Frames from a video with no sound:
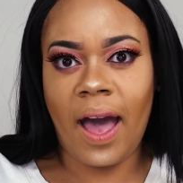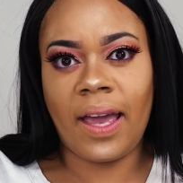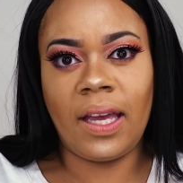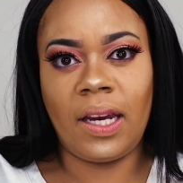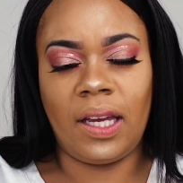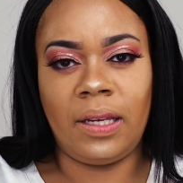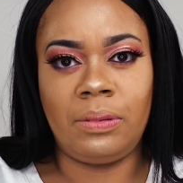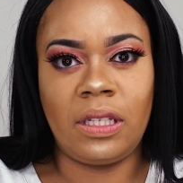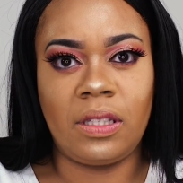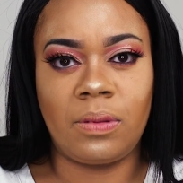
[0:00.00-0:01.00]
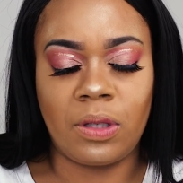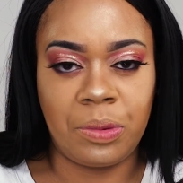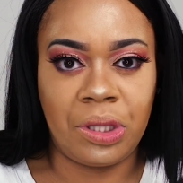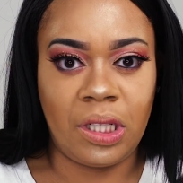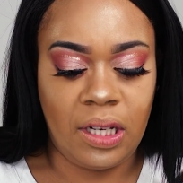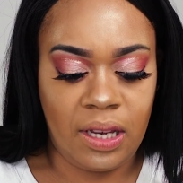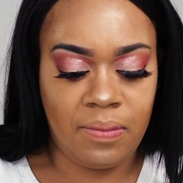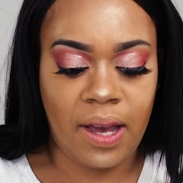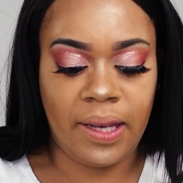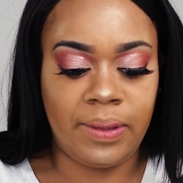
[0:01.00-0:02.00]
I get an Ipsy subscription, and in
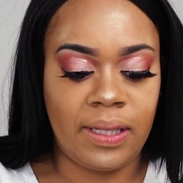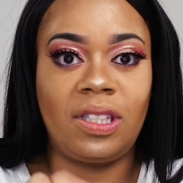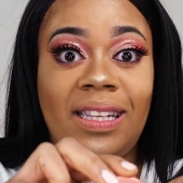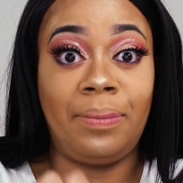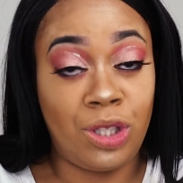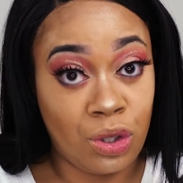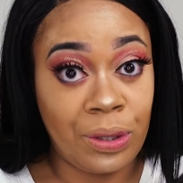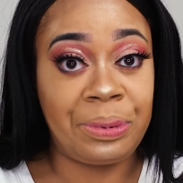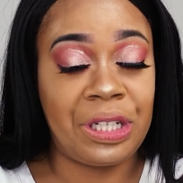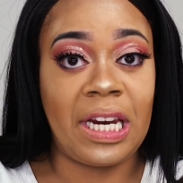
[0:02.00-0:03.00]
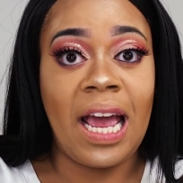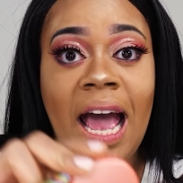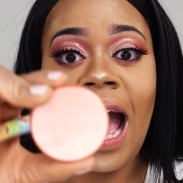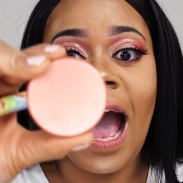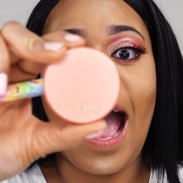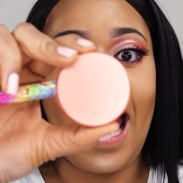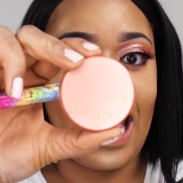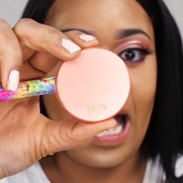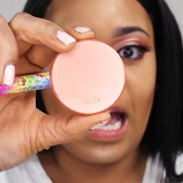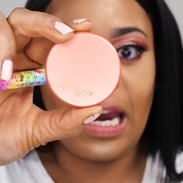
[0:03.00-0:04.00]
my Ipsy subscription, I
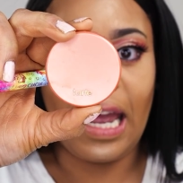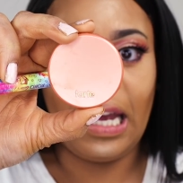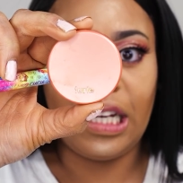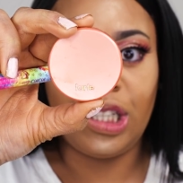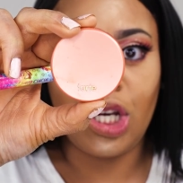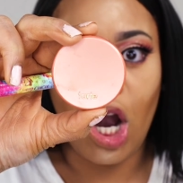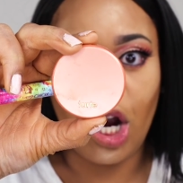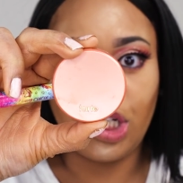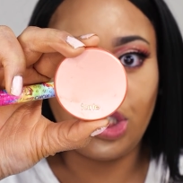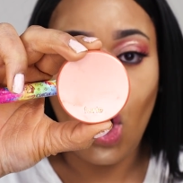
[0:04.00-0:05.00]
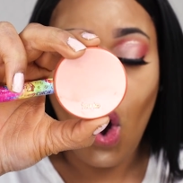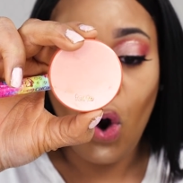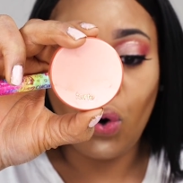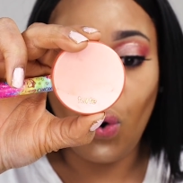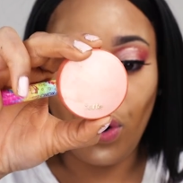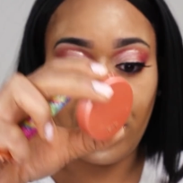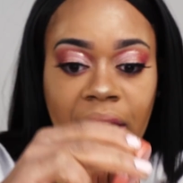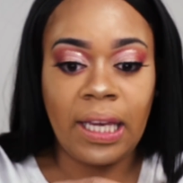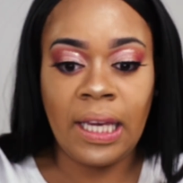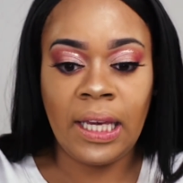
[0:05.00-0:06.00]
got a Tarte
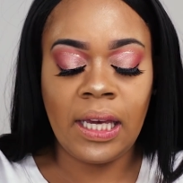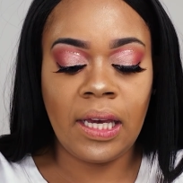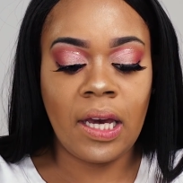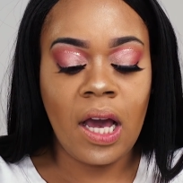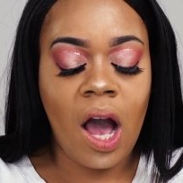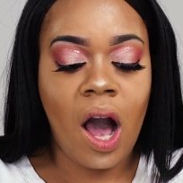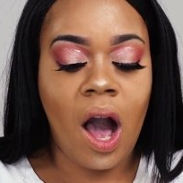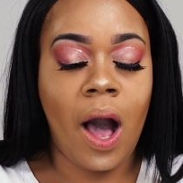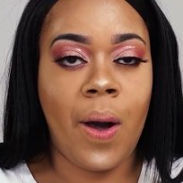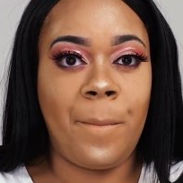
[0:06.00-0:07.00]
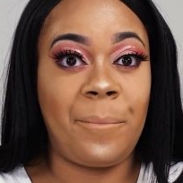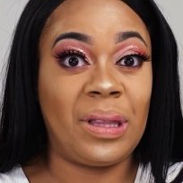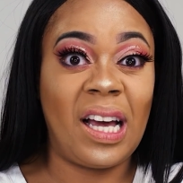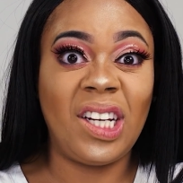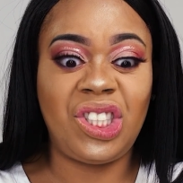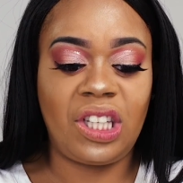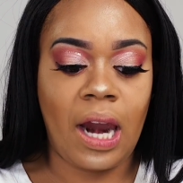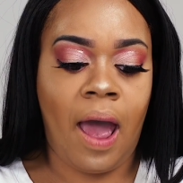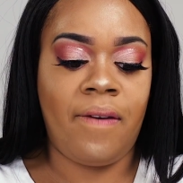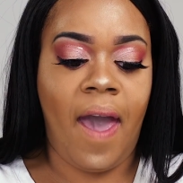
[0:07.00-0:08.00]
Corky blush that
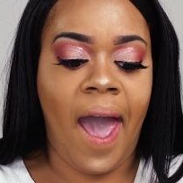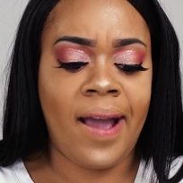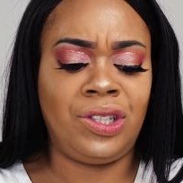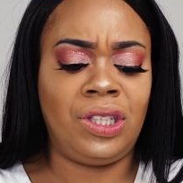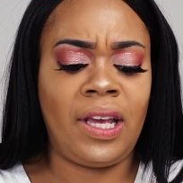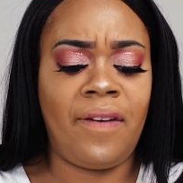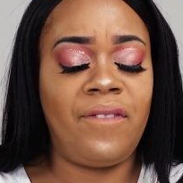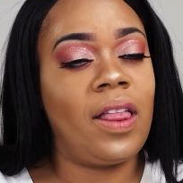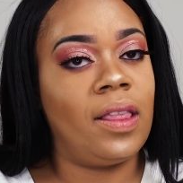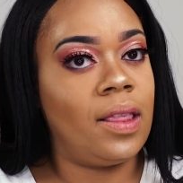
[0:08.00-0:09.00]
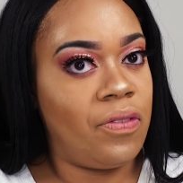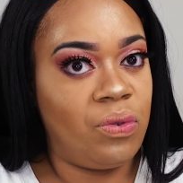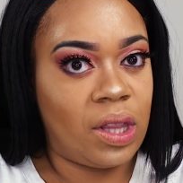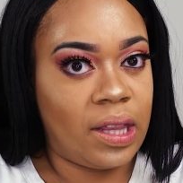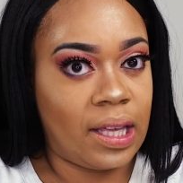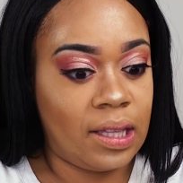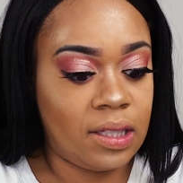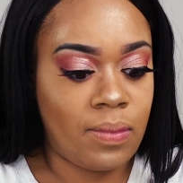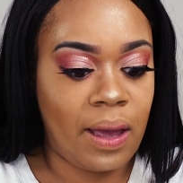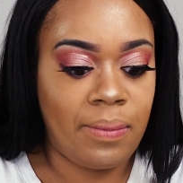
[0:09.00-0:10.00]
I actually have fell in love with. Like,
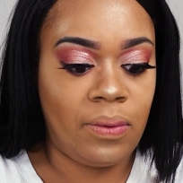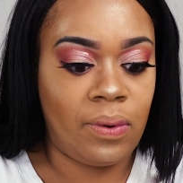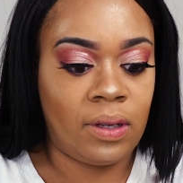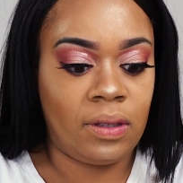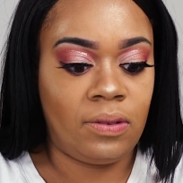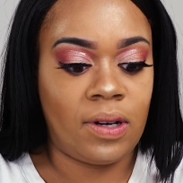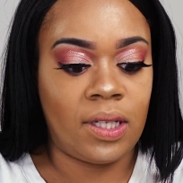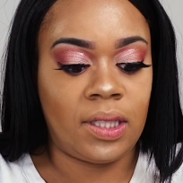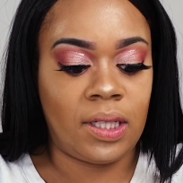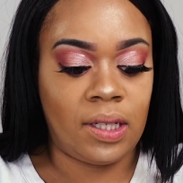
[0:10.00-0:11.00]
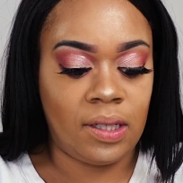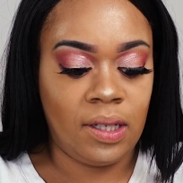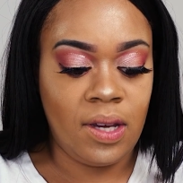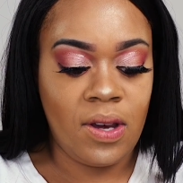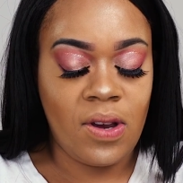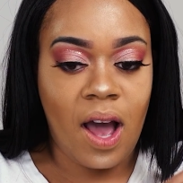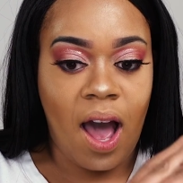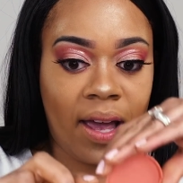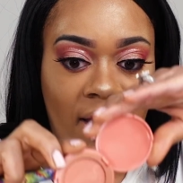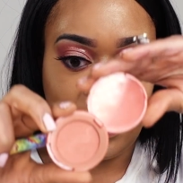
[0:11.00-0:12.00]
this might be one of the ones that
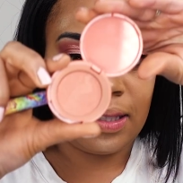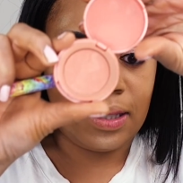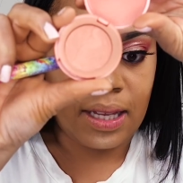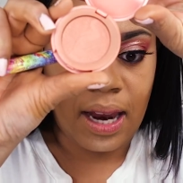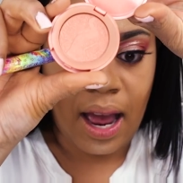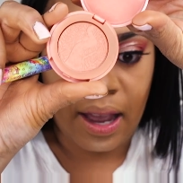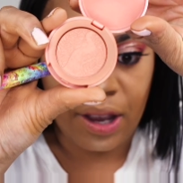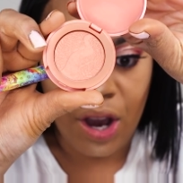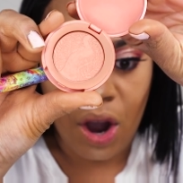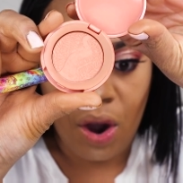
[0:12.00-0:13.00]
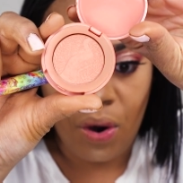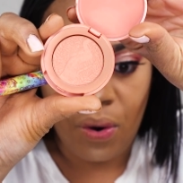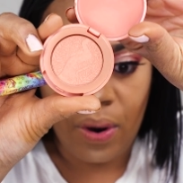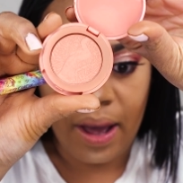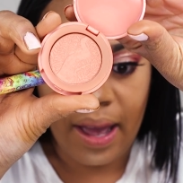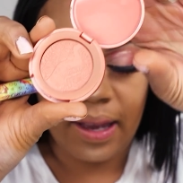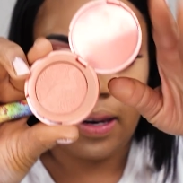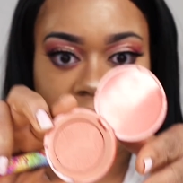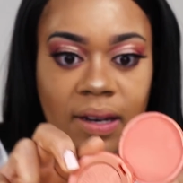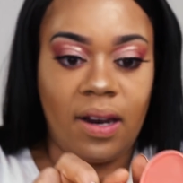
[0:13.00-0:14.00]
high ends that I go
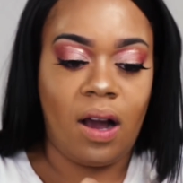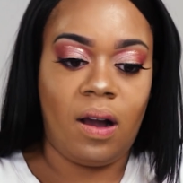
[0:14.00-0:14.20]
and